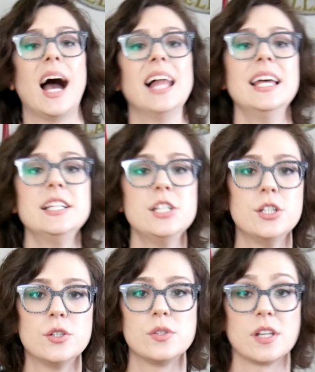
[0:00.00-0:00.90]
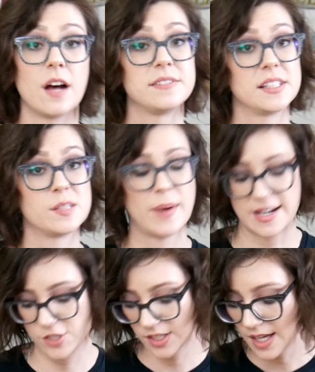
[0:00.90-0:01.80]
I like to use an offset
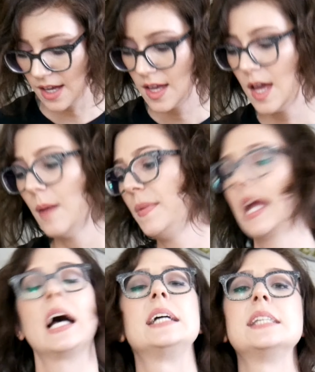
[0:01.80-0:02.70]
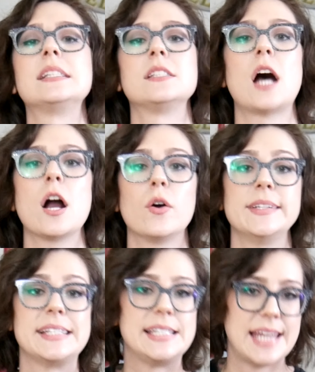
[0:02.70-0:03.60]
spatula because it's not going
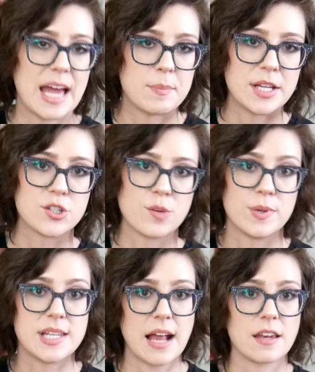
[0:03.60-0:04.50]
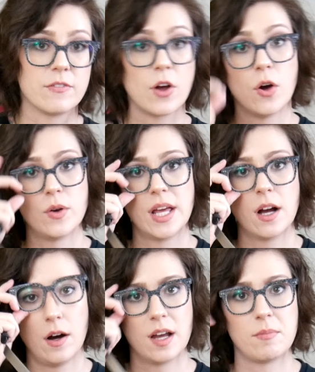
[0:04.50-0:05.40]
to damage the protective coating
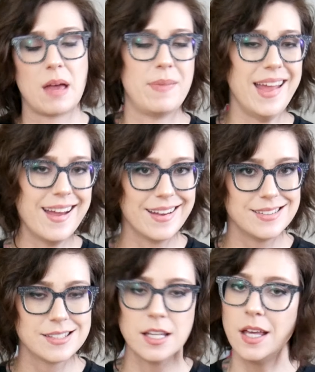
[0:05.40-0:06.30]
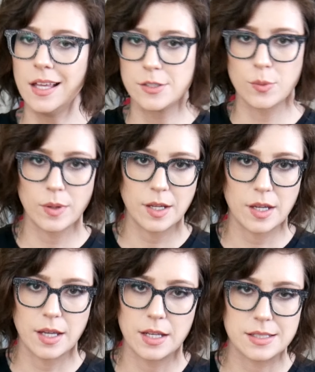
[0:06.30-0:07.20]
on my pans. It's a really
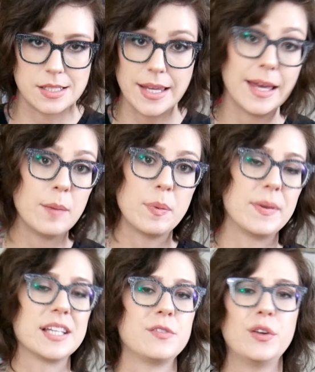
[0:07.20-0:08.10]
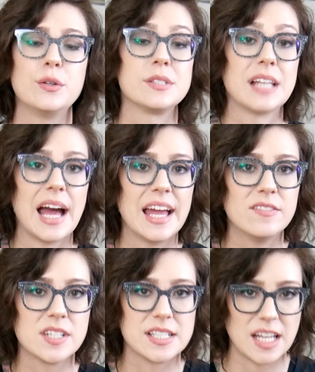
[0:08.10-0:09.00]
good tip because if you use
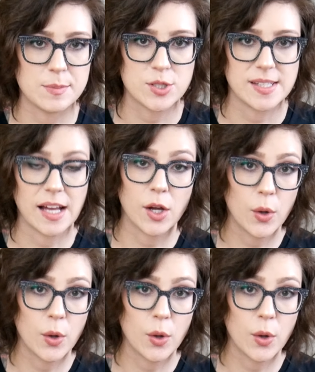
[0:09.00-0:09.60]
knives and it damages that